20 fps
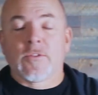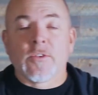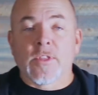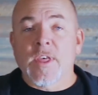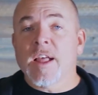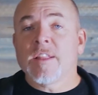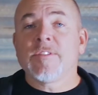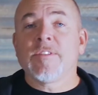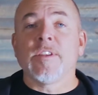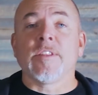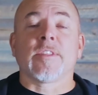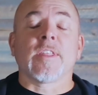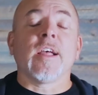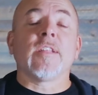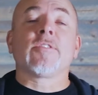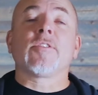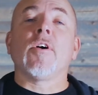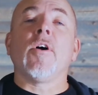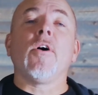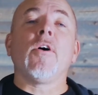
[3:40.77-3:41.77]
So that's it,
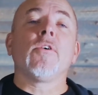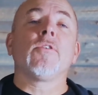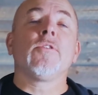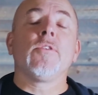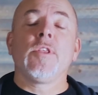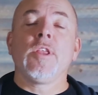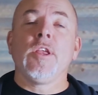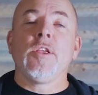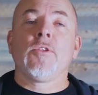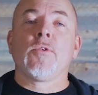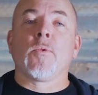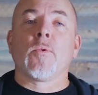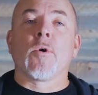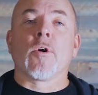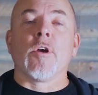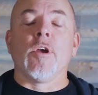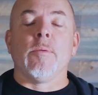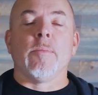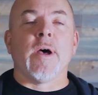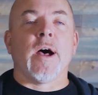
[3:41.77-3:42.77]
that's all you need to
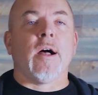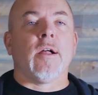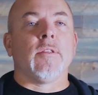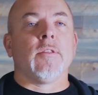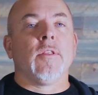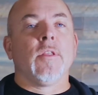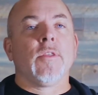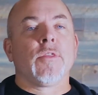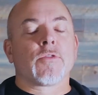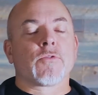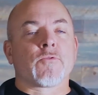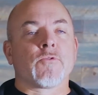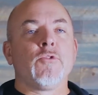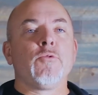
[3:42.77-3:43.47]
worry about.